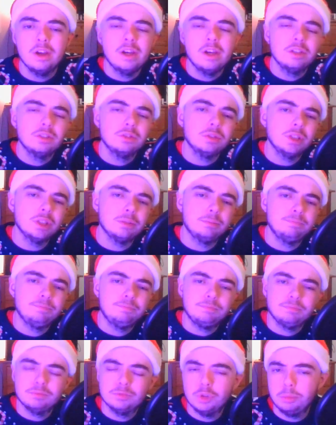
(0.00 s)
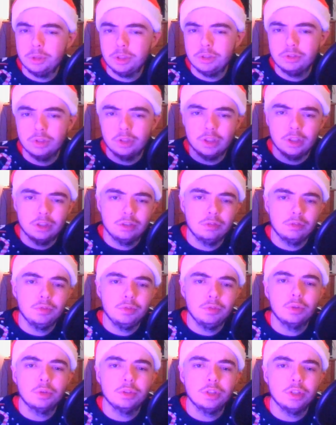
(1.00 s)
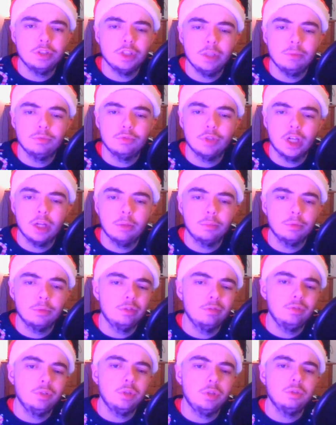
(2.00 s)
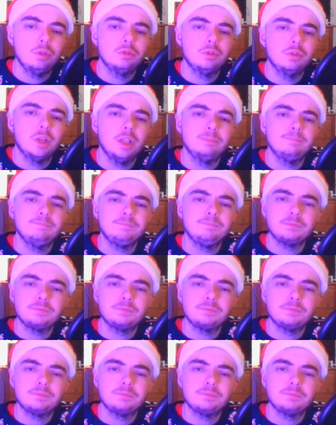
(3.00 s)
So yeah, hope you enjoyed this review on the James Ramblin' Reviews, right?